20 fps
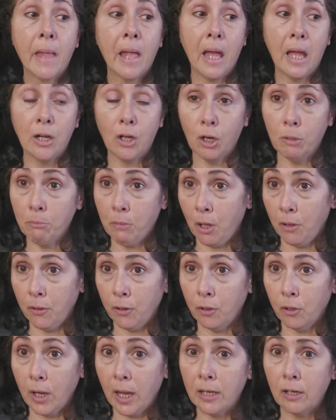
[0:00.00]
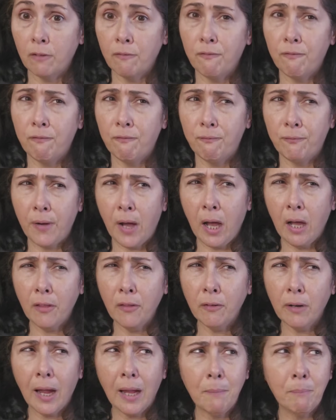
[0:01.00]
And her mother. And her
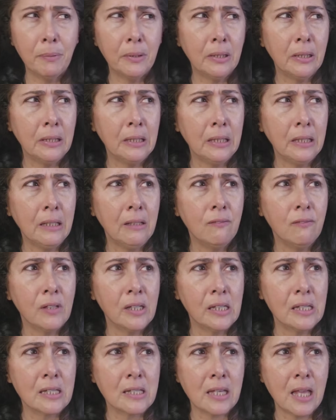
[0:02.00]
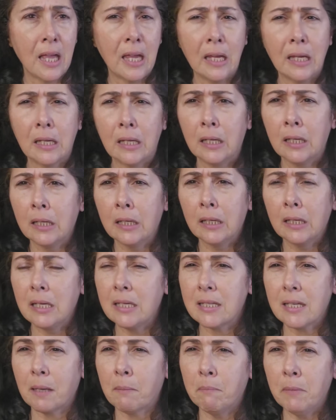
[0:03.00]
father, I believe, is like,
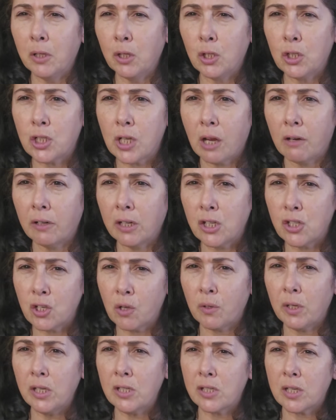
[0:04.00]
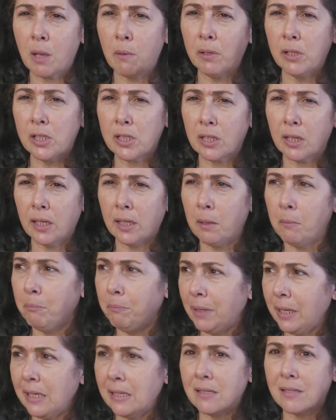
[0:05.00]
he's like military. So he's going to like a
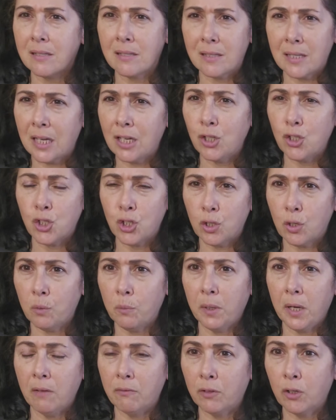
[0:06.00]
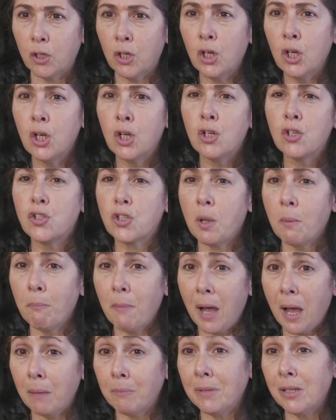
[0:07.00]
base station or whatever. So
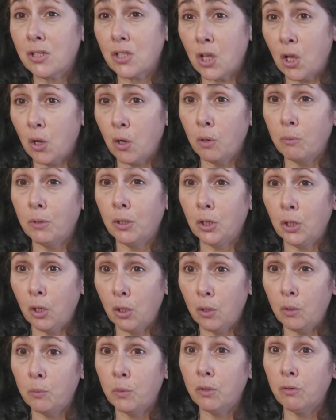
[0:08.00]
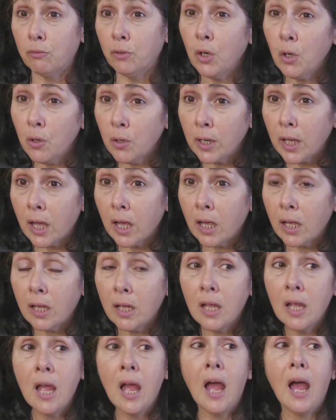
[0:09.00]
mom is home alone with Rhoda.
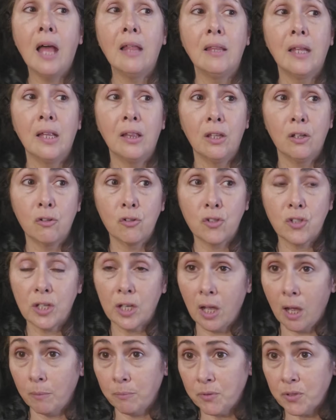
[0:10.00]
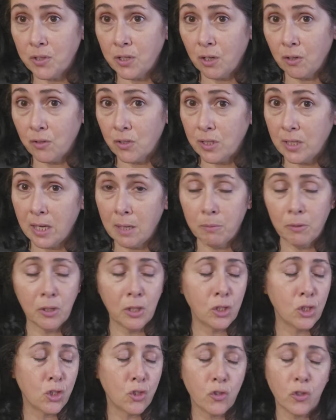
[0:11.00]
And then there's the upstairs neighbor
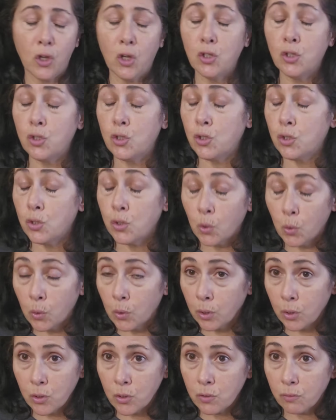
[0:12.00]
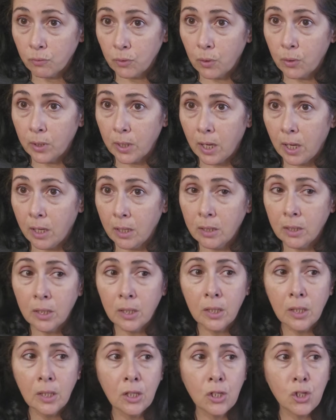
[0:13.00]
that just adores Rhoda.
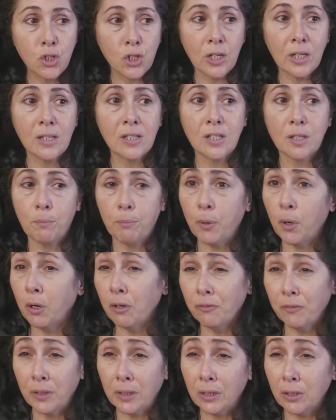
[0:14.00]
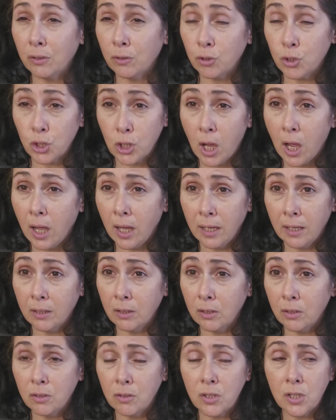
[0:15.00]
She is the perfect little
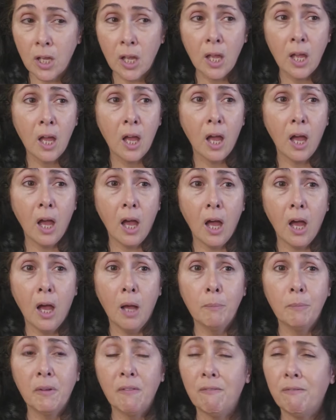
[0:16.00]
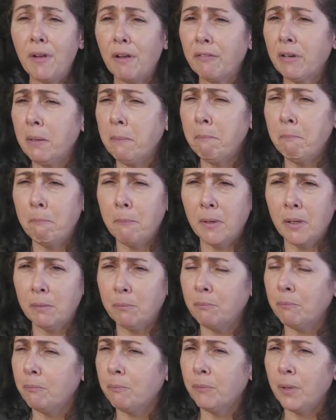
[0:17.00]
child. Very
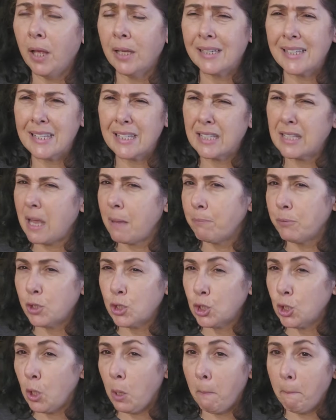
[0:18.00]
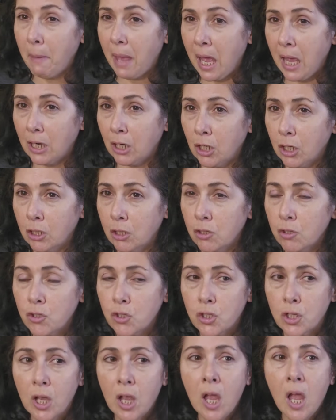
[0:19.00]
exceptional
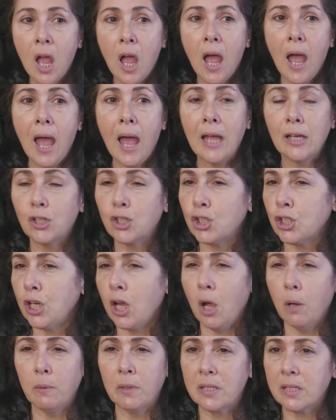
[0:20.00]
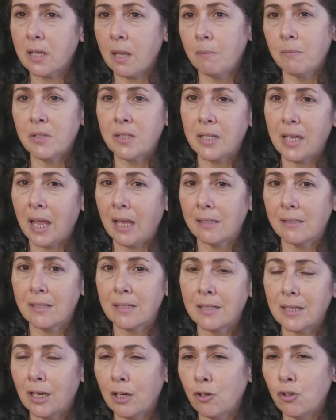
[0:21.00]
manners. And she always comes
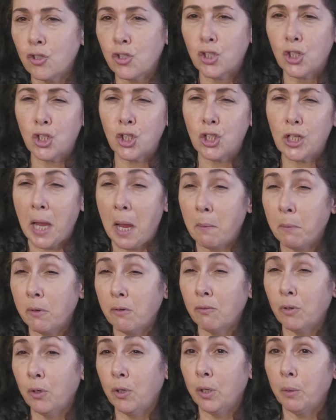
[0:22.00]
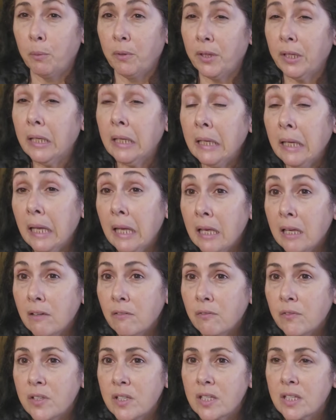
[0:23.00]
downstairs to shower Rhoda with
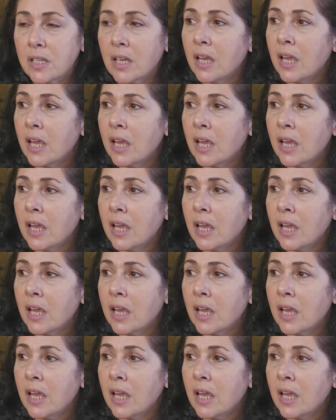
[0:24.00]
gifts.